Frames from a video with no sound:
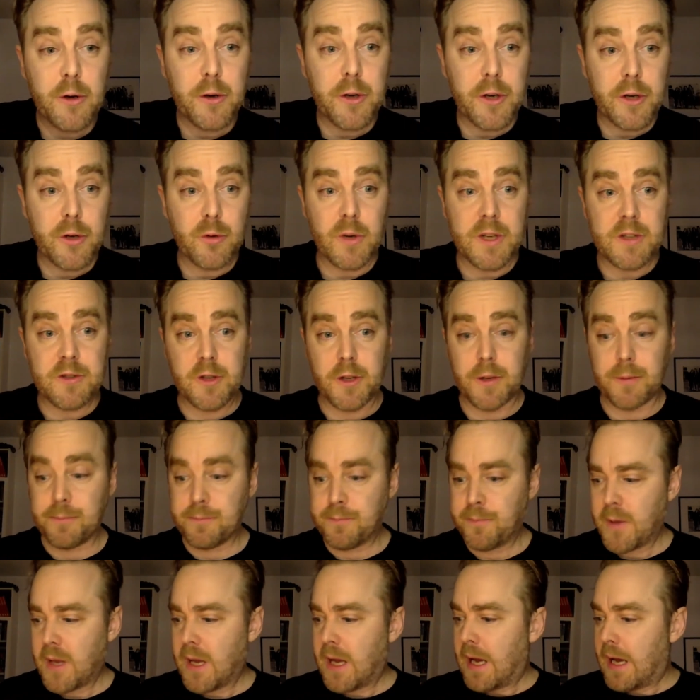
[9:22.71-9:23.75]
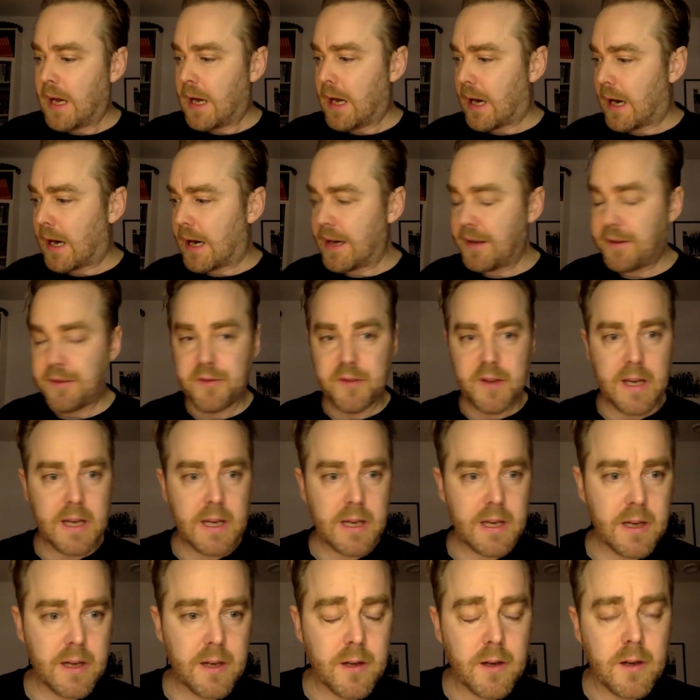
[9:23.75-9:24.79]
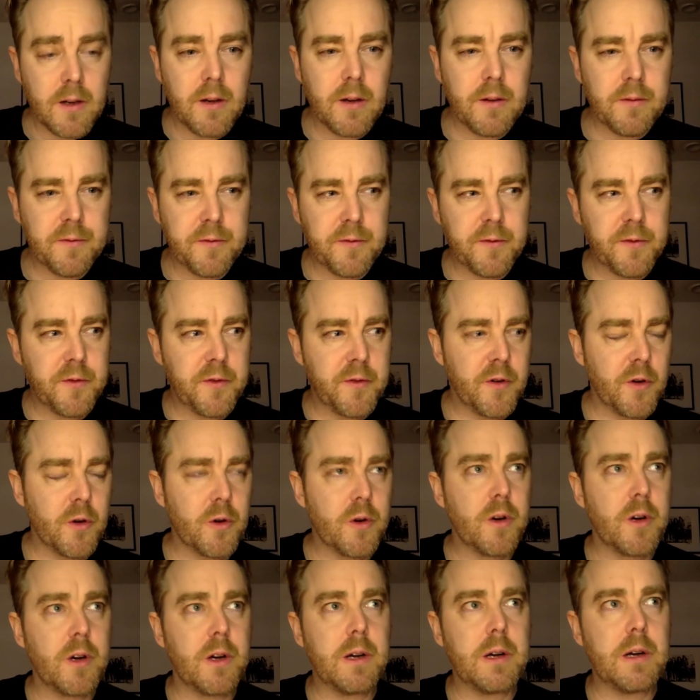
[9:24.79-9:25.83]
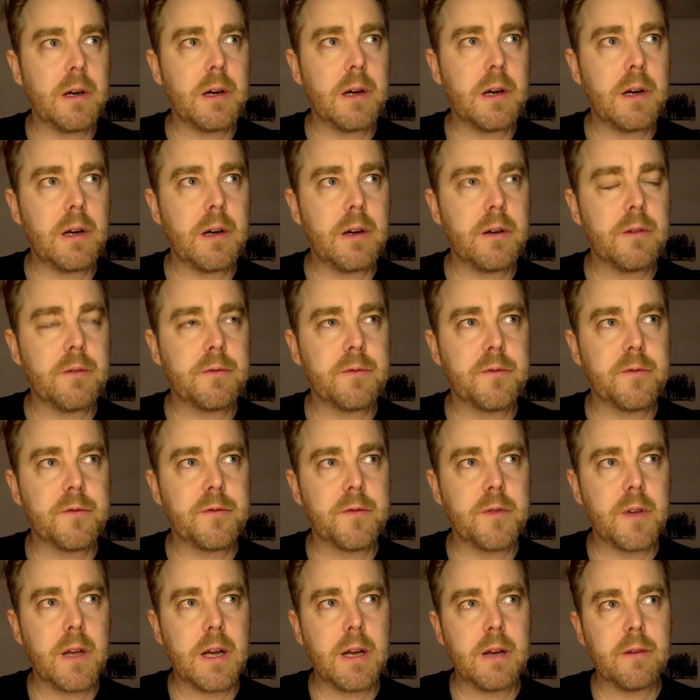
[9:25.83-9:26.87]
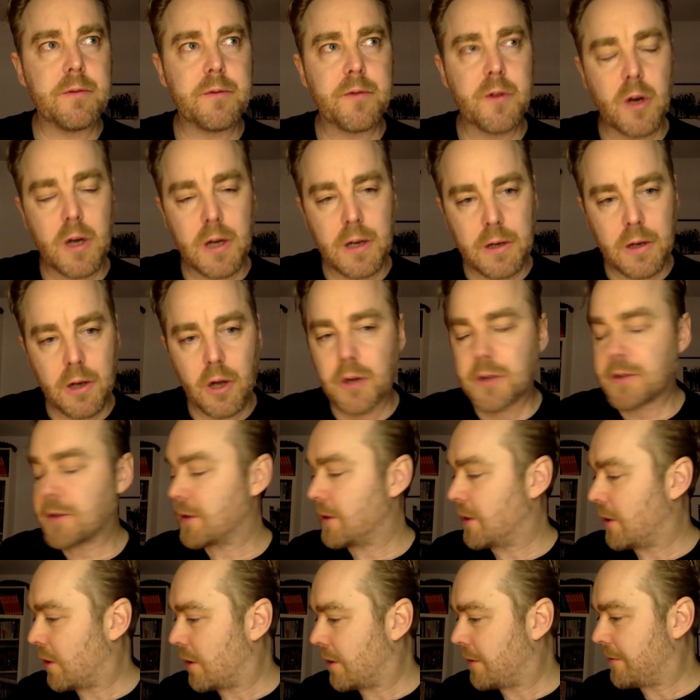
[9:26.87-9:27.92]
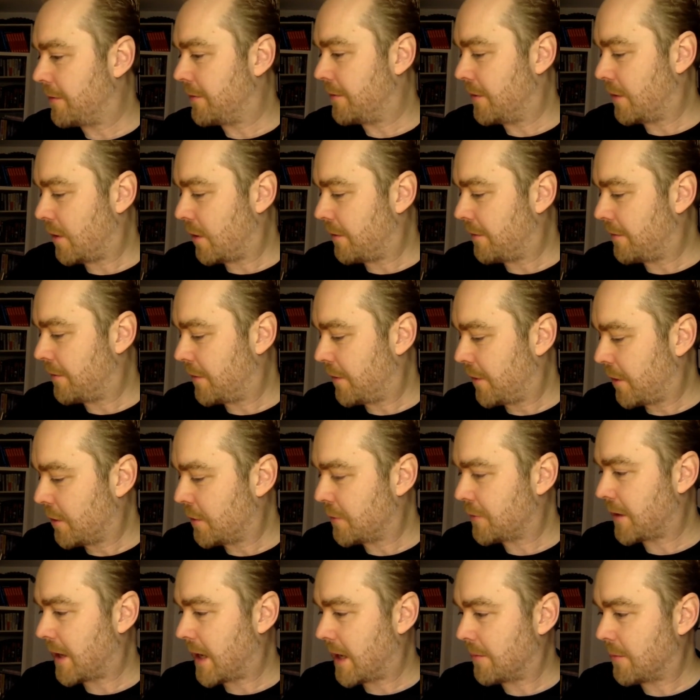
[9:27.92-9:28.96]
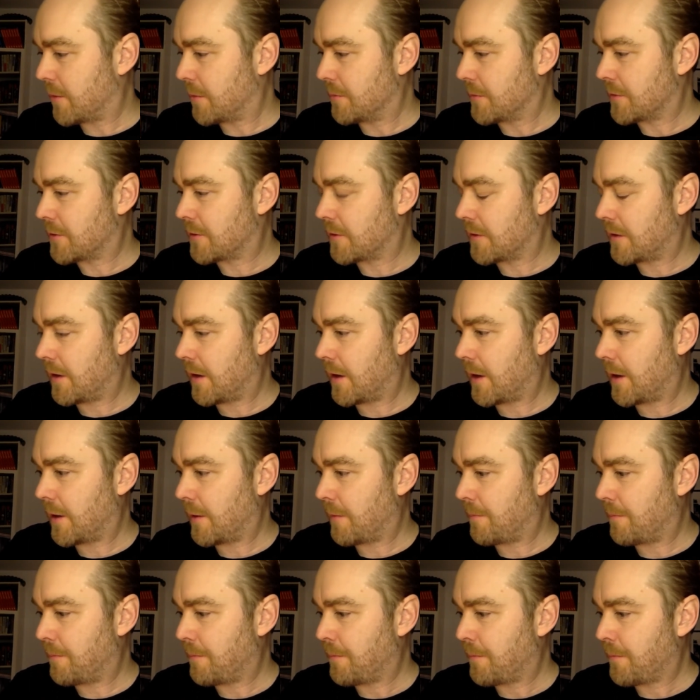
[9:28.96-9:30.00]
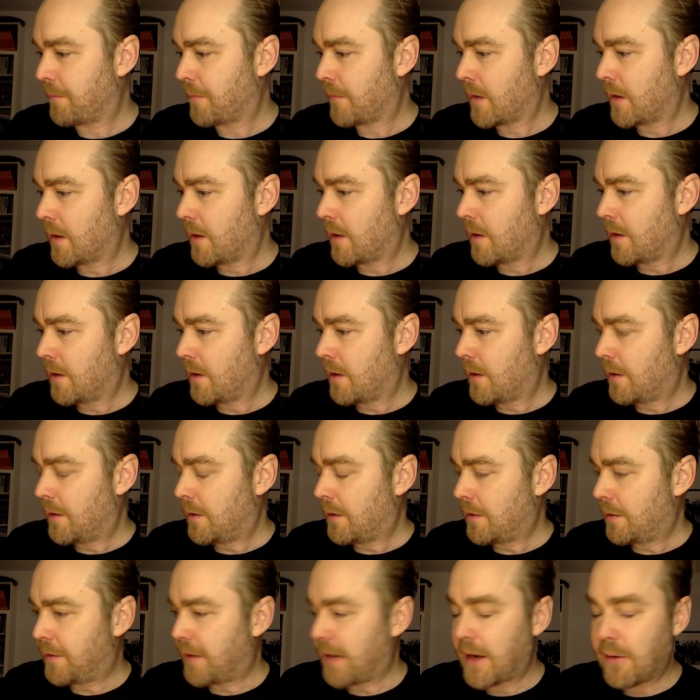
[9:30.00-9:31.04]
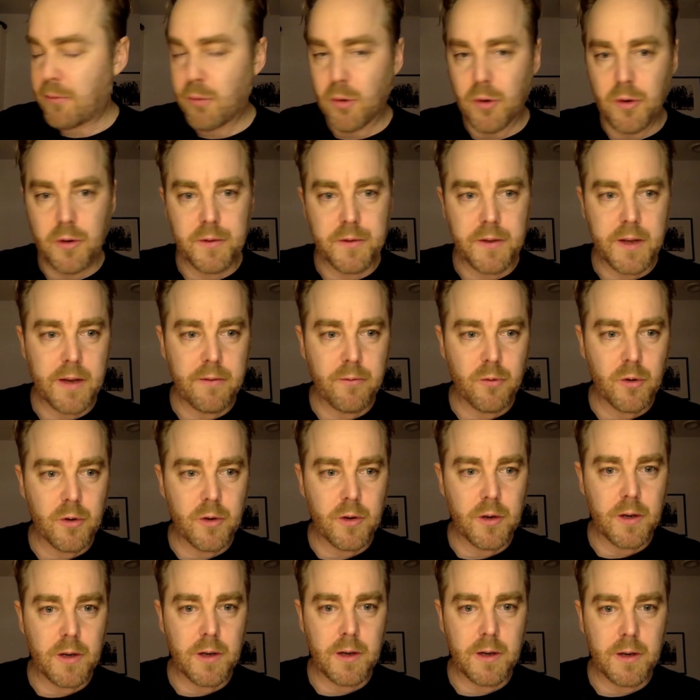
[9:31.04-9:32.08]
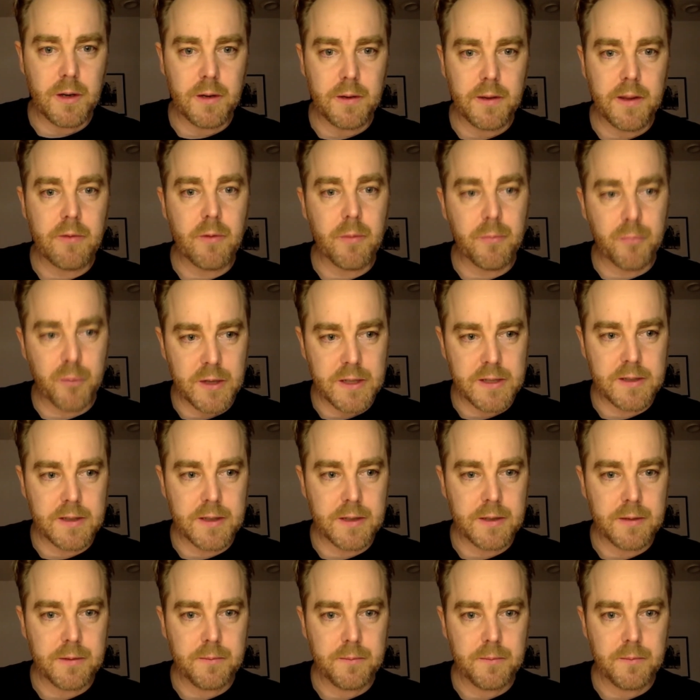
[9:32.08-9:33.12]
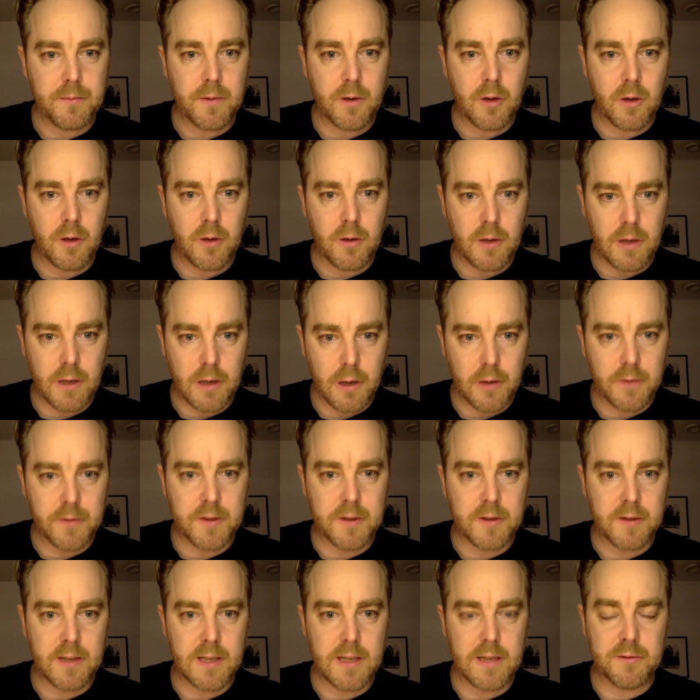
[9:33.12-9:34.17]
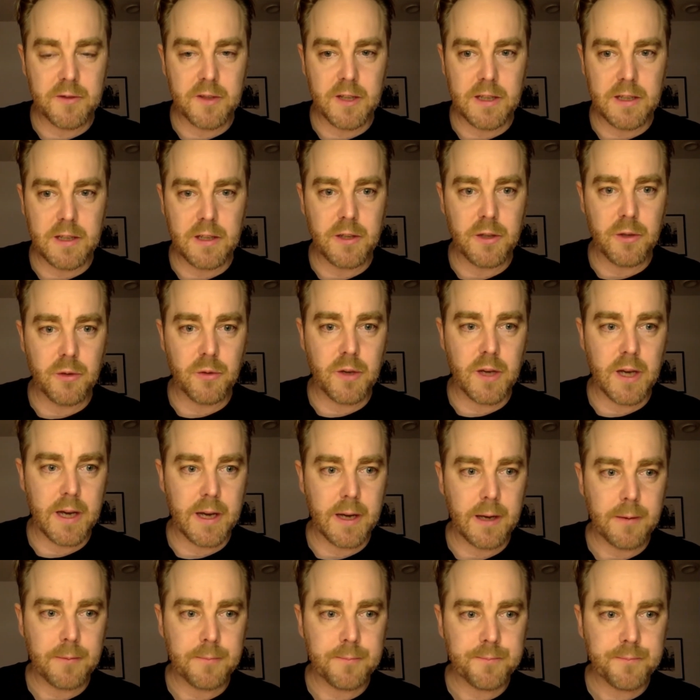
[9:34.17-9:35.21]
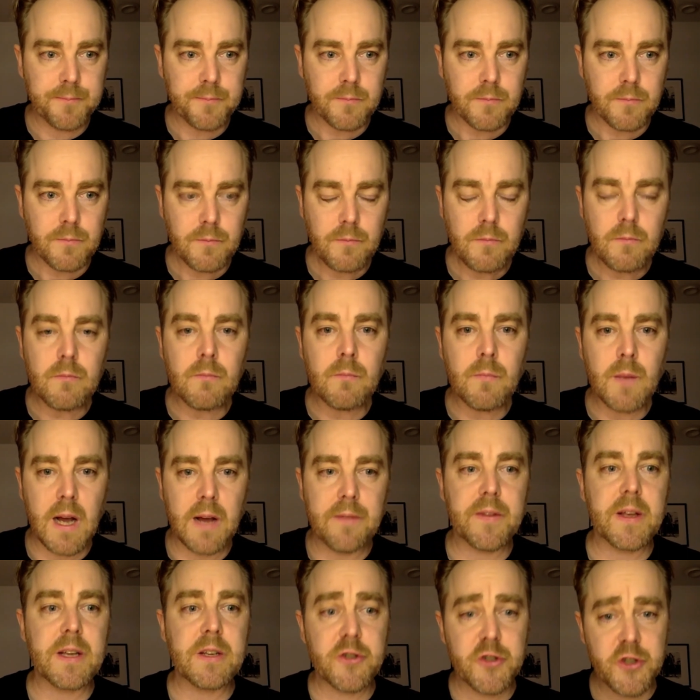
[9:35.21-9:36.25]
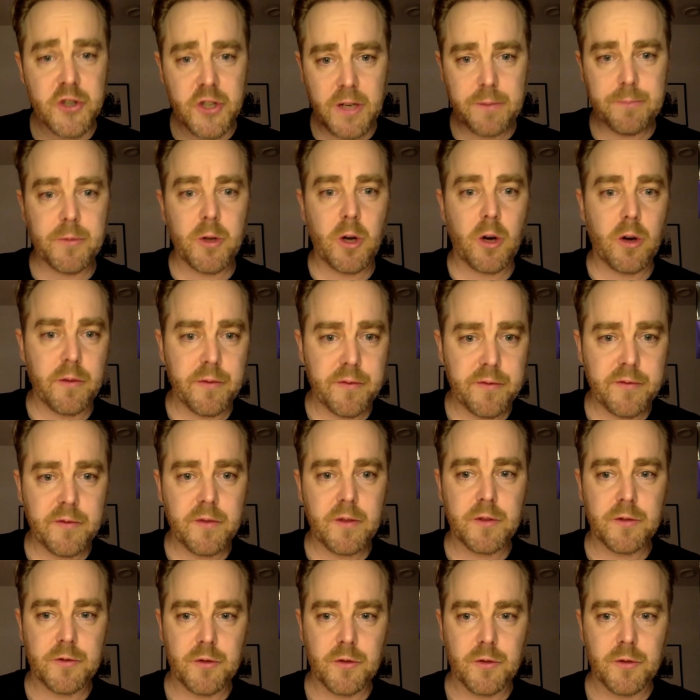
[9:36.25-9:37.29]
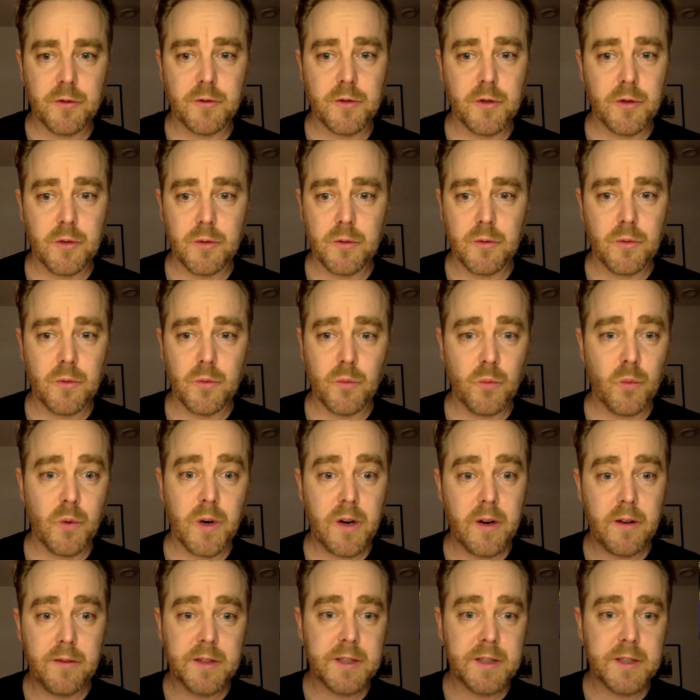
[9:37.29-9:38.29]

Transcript: good question. I think for a lot of those albums, they were printed, a lot of the sleeves in the UK, and then shipped off to wherever